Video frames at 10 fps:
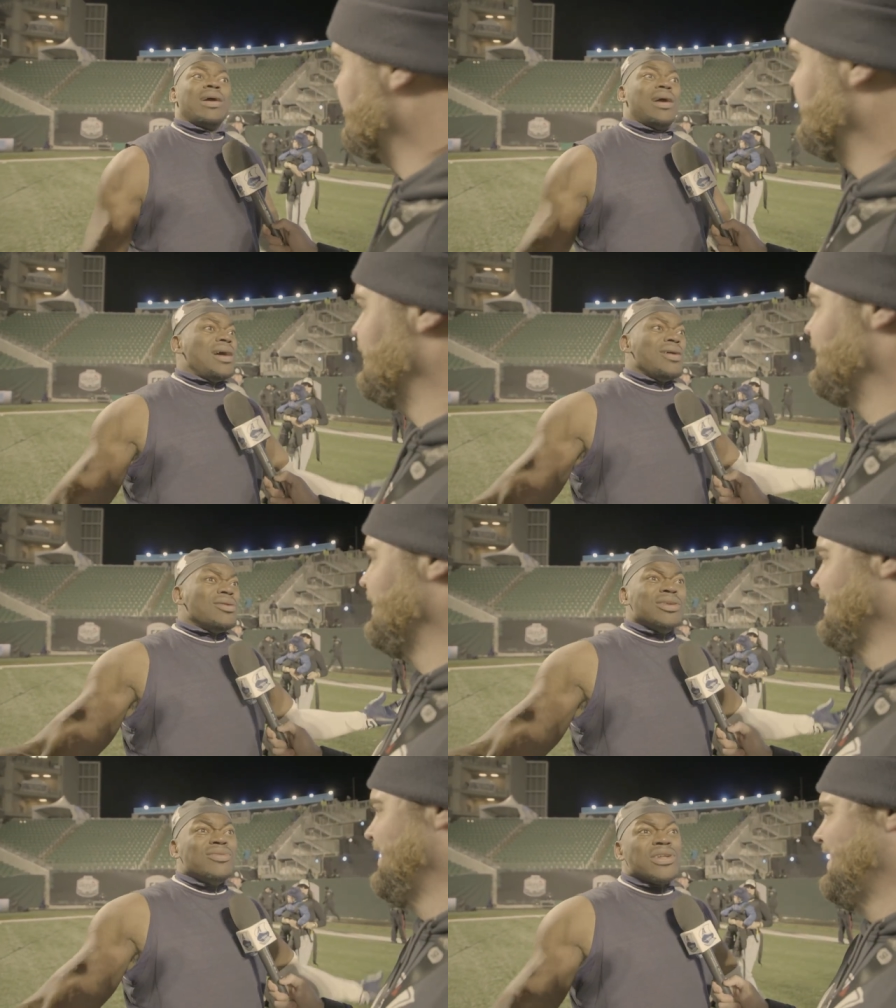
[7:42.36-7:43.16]
I don't
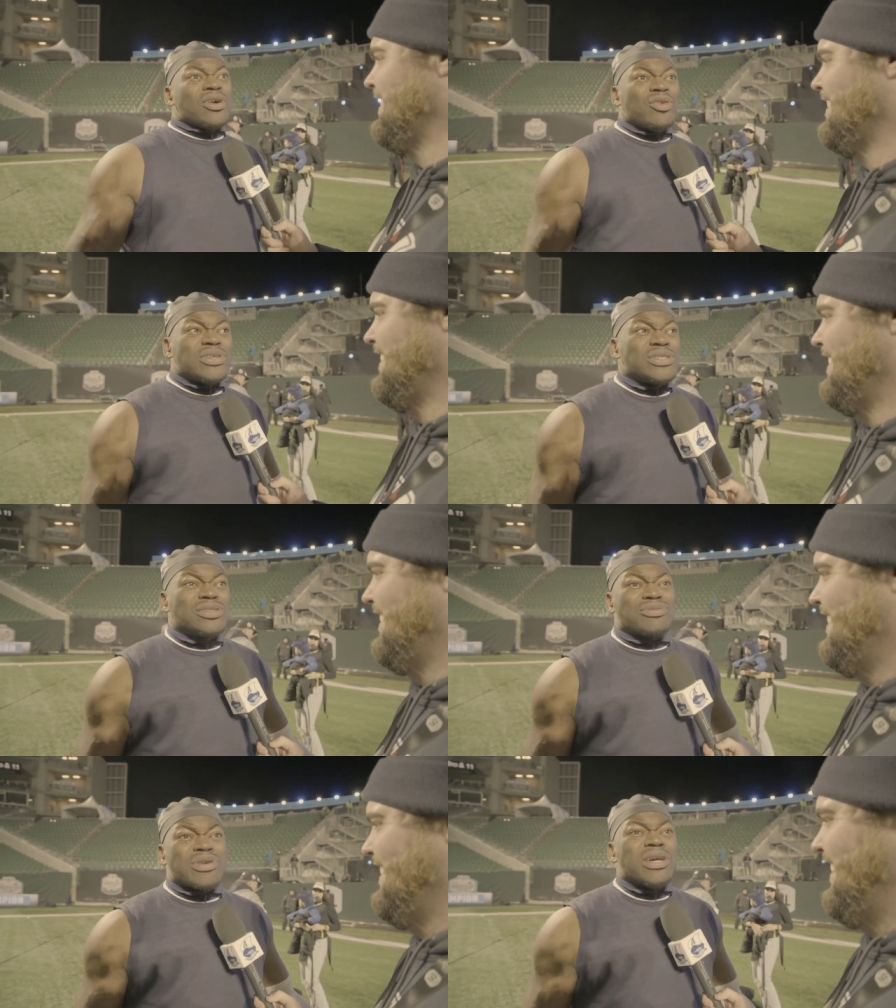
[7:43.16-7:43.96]
even know if this is
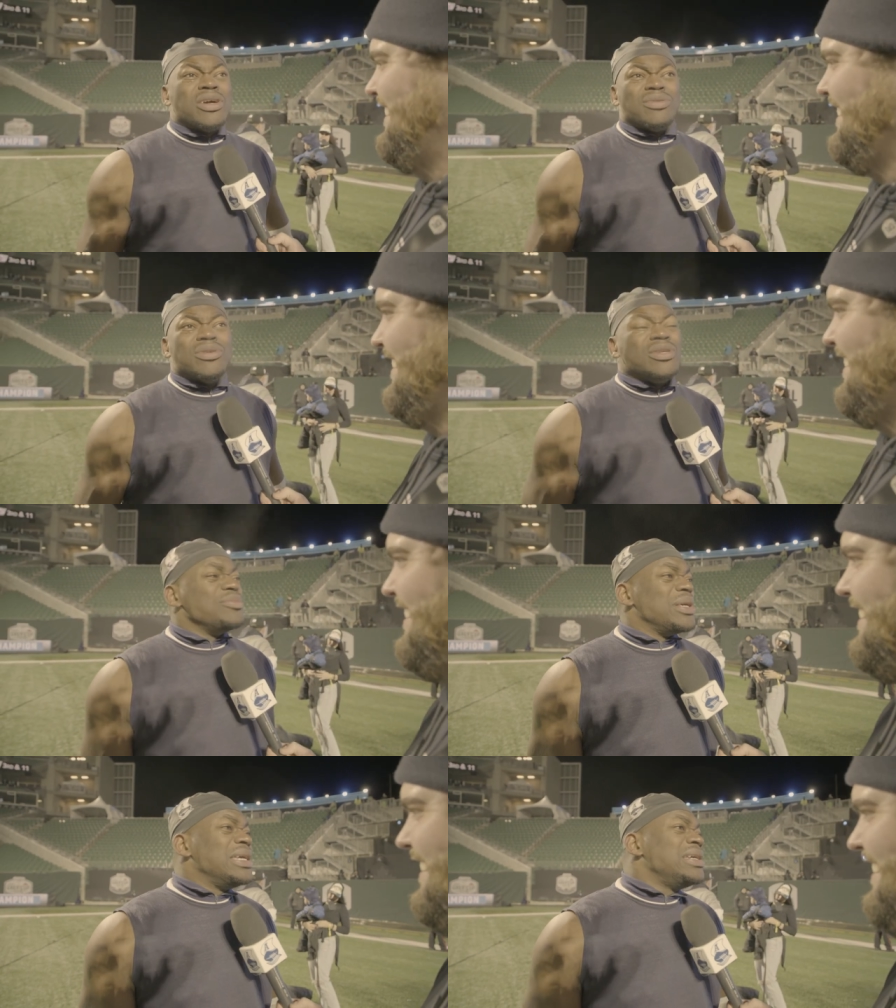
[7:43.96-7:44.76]
real. What do you
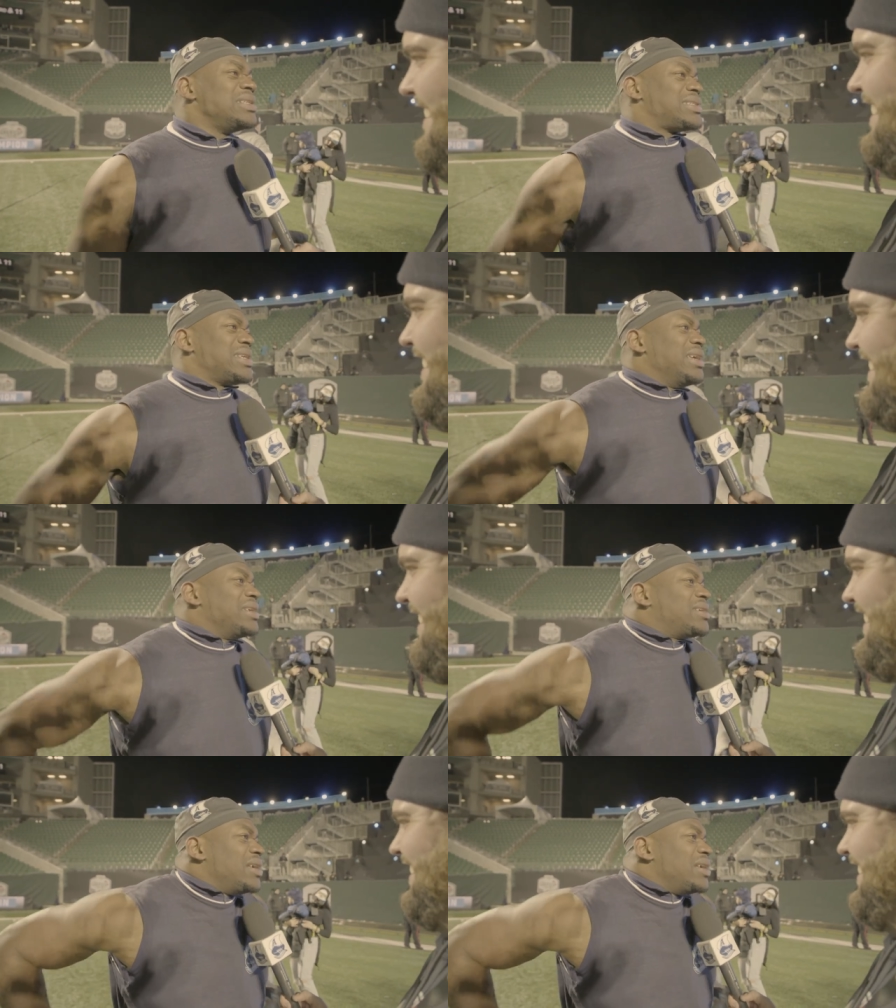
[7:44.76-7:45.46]
mean, sink?